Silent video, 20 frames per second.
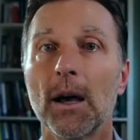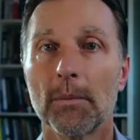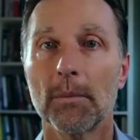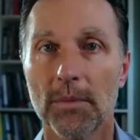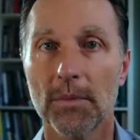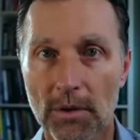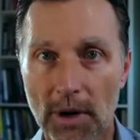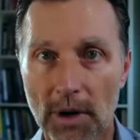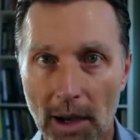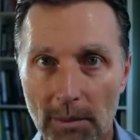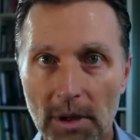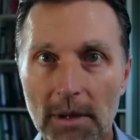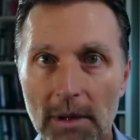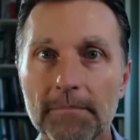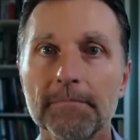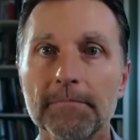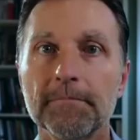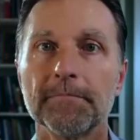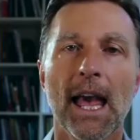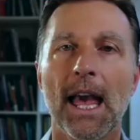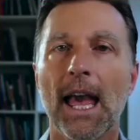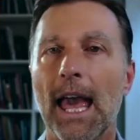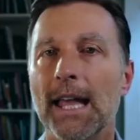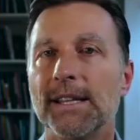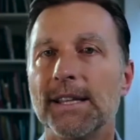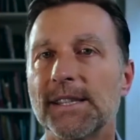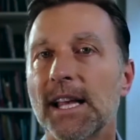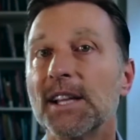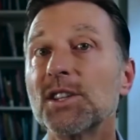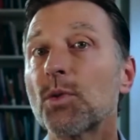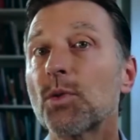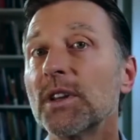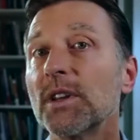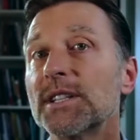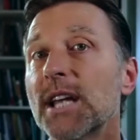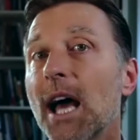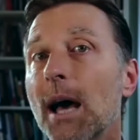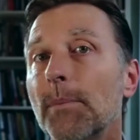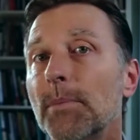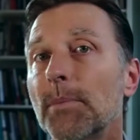problem. And since we're on the
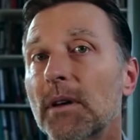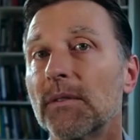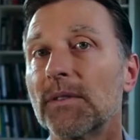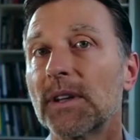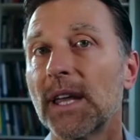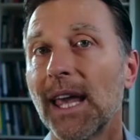topic of